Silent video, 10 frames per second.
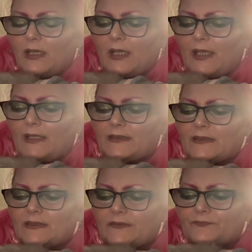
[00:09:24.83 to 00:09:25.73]

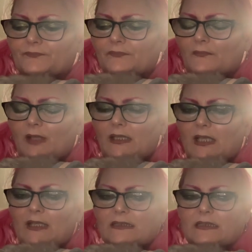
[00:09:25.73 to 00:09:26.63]
And
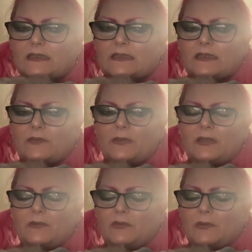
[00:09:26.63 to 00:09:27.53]
yeah, so we
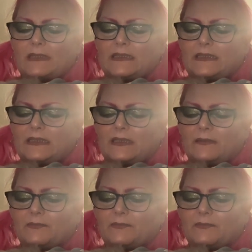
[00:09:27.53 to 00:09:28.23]
always clean him,